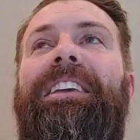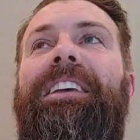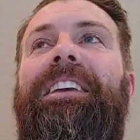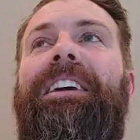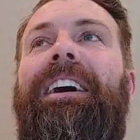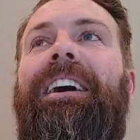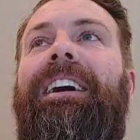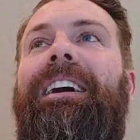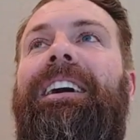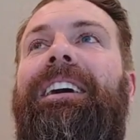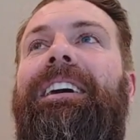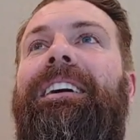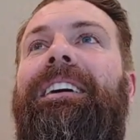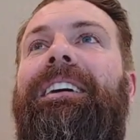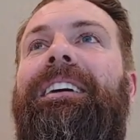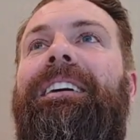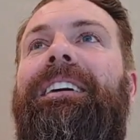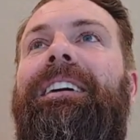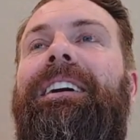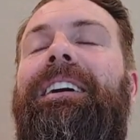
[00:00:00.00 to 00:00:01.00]
the, uh,
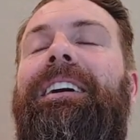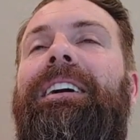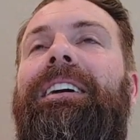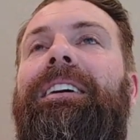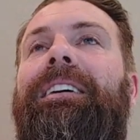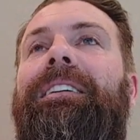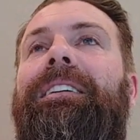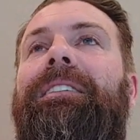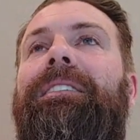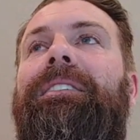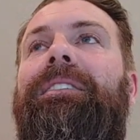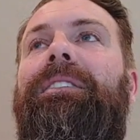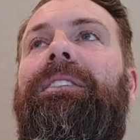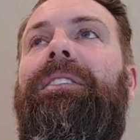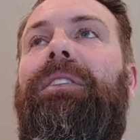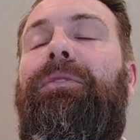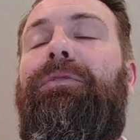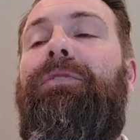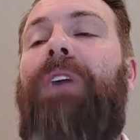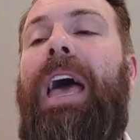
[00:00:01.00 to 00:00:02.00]
uh,
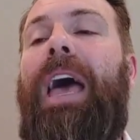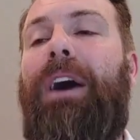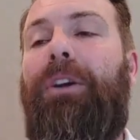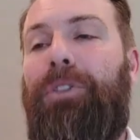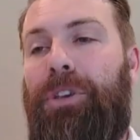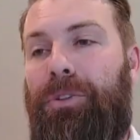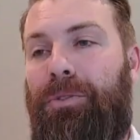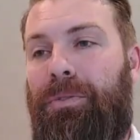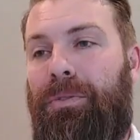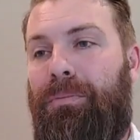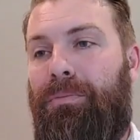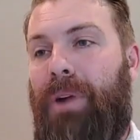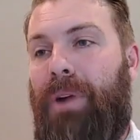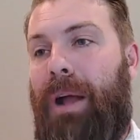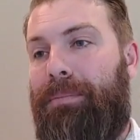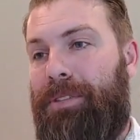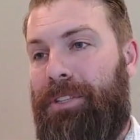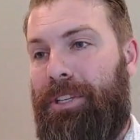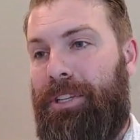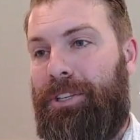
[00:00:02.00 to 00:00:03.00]
the value
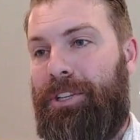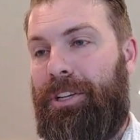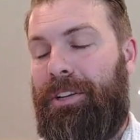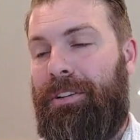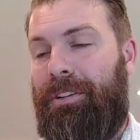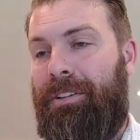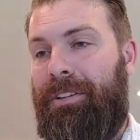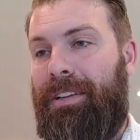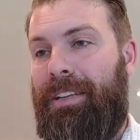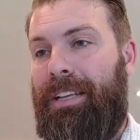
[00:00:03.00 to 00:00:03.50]
proposition